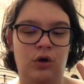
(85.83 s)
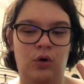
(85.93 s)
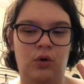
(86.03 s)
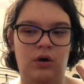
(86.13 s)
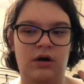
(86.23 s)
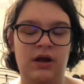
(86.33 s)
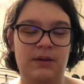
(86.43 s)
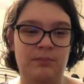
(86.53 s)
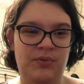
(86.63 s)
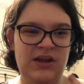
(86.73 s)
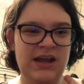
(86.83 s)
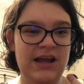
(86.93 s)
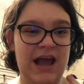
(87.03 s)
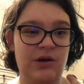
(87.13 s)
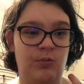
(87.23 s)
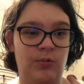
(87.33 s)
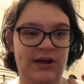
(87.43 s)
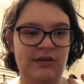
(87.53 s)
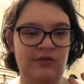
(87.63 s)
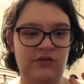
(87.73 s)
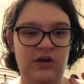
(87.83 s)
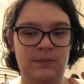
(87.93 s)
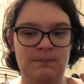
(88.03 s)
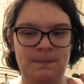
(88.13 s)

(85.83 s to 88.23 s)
or being at risk